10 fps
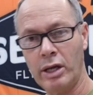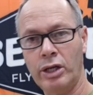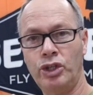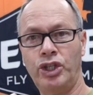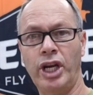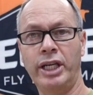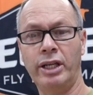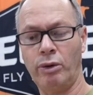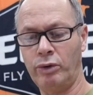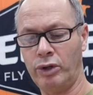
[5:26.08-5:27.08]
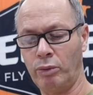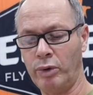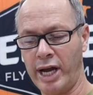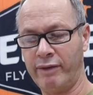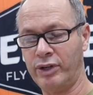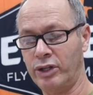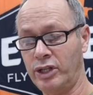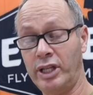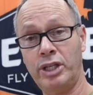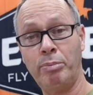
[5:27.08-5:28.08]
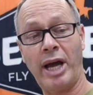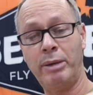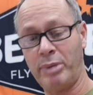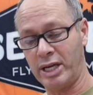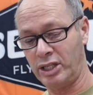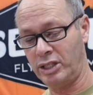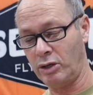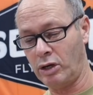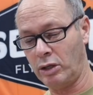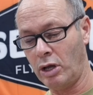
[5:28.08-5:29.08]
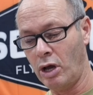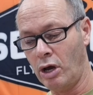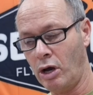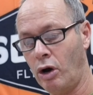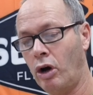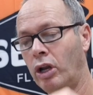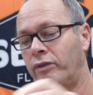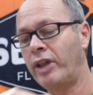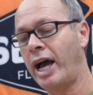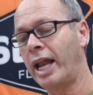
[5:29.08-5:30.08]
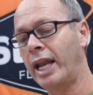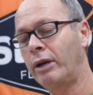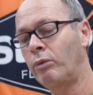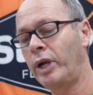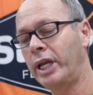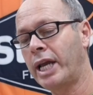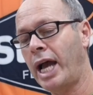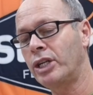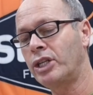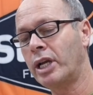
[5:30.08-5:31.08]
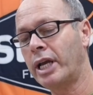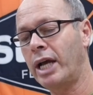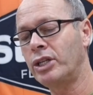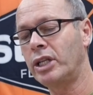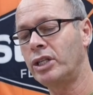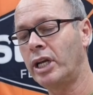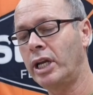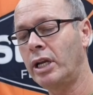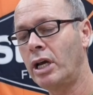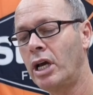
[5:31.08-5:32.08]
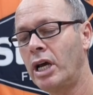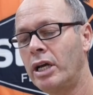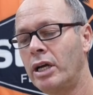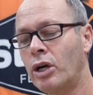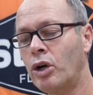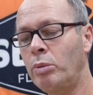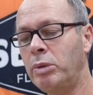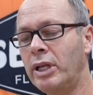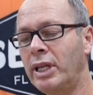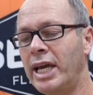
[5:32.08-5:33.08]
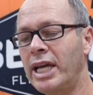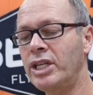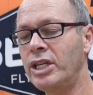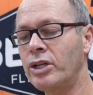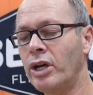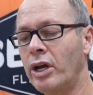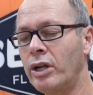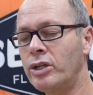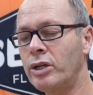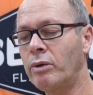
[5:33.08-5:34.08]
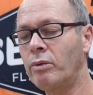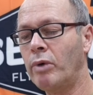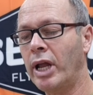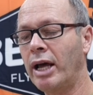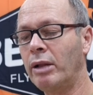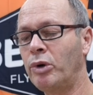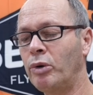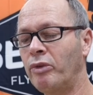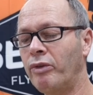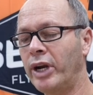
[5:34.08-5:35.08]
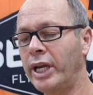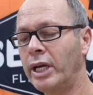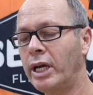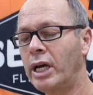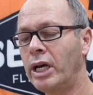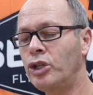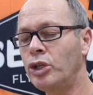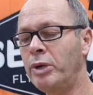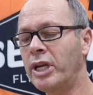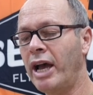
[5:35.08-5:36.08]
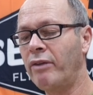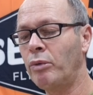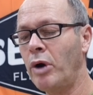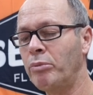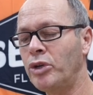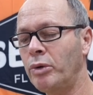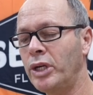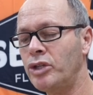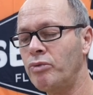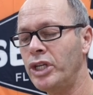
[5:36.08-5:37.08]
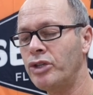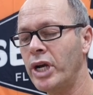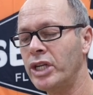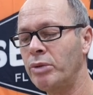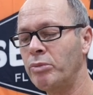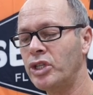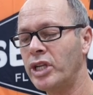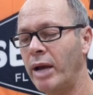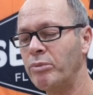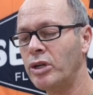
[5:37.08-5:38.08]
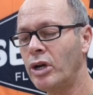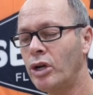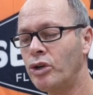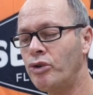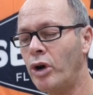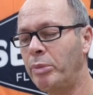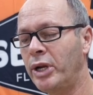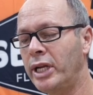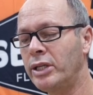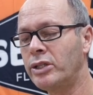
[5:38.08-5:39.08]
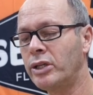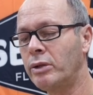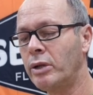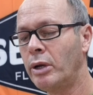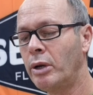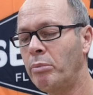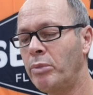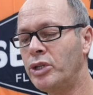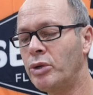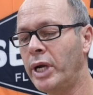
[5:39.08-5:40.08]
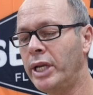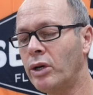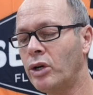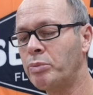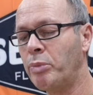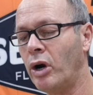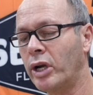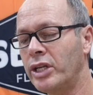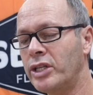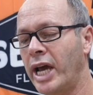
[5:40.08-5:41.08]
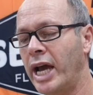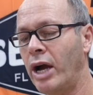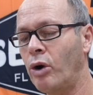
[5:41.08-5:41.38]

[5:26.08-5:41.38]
sheen that we're after. So this bypasses all of that, and we catch this in a couple of lazy turns. Well, I'll put 3, and just be careful. What I'm doing is retracing my steps, dropping into between those pockets there